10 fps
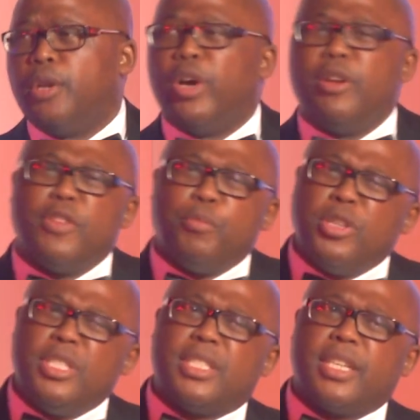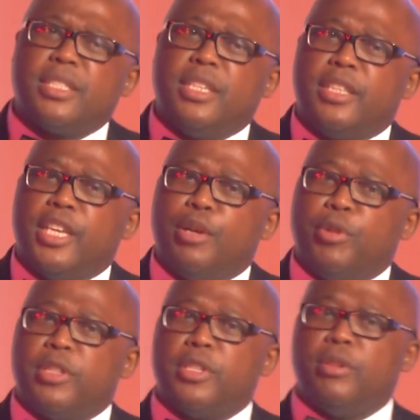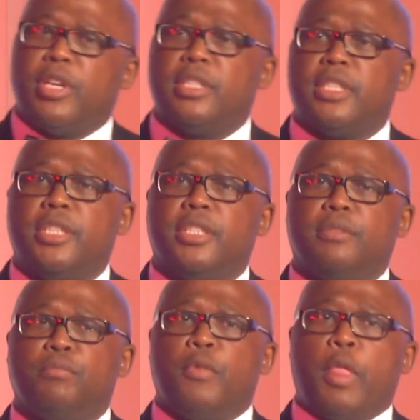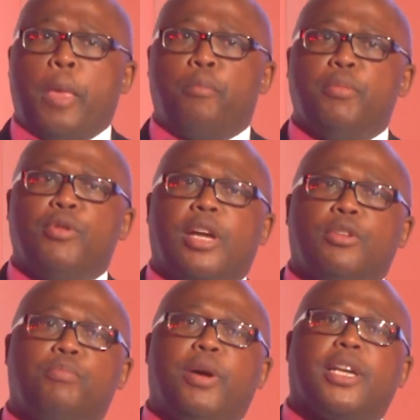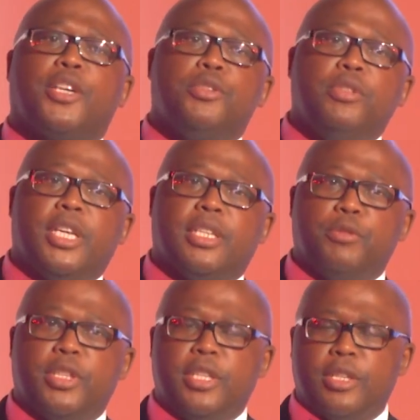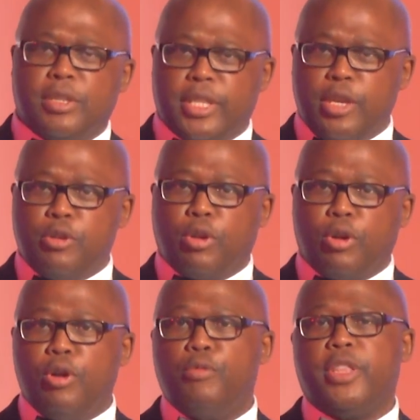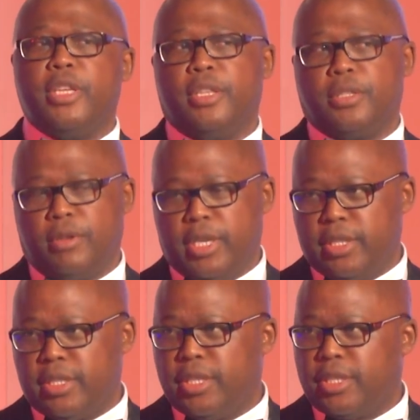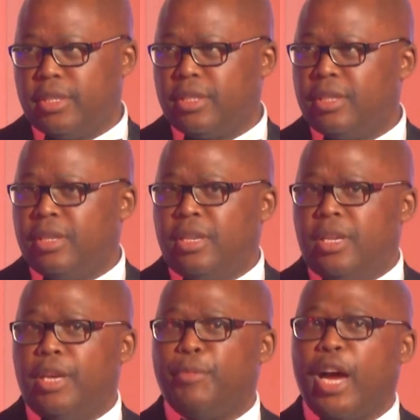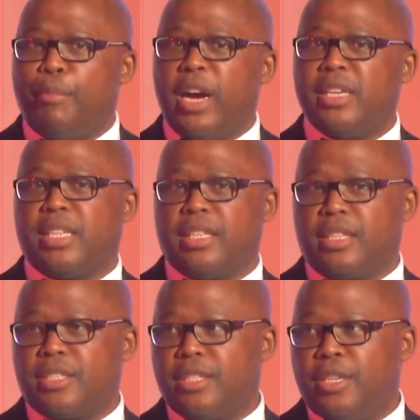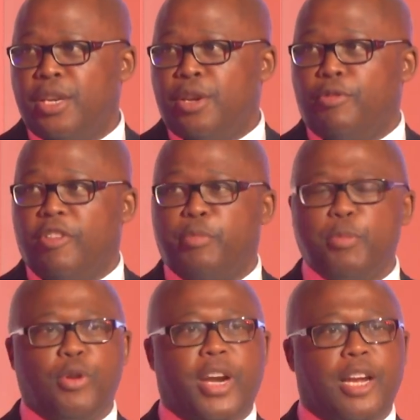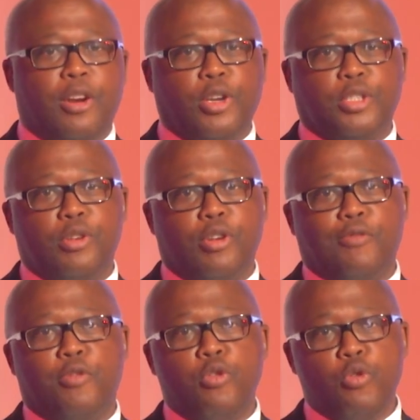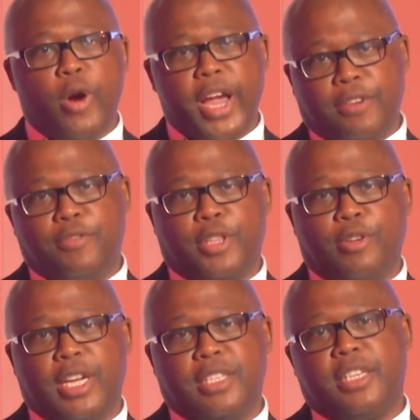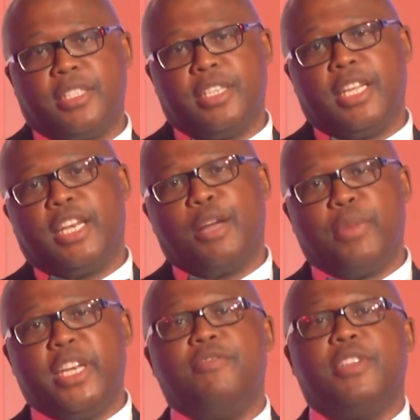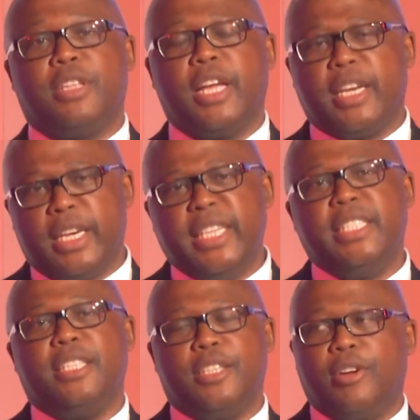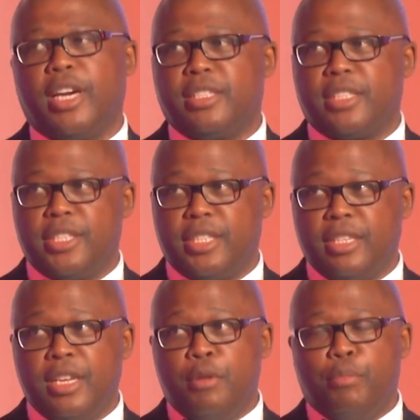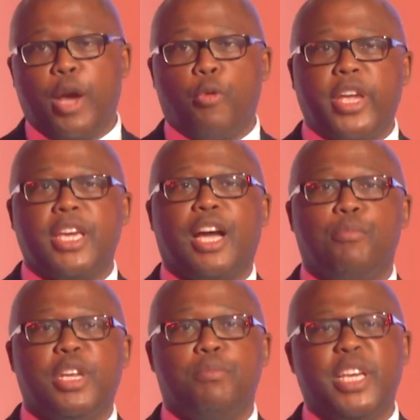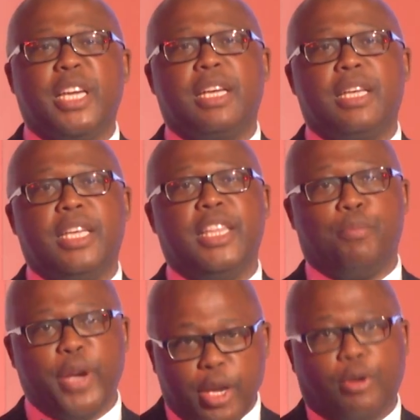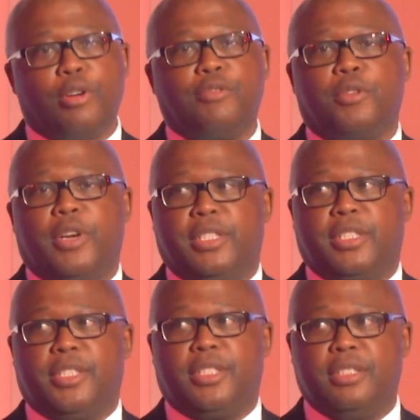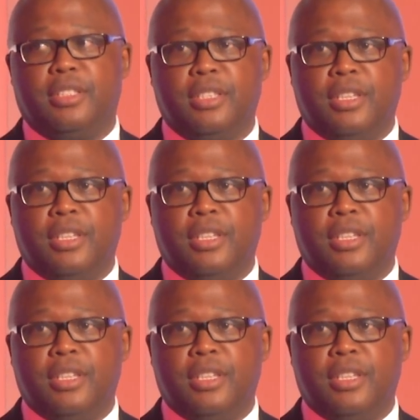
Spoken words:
And one of the most interesting things about this organization, people are not parachuted within this, they grow within this organization. Amongst others, we have people like Lotun Love who worked for the organization and ended up leading the organization. By working, I mean being in the payroll of the organization.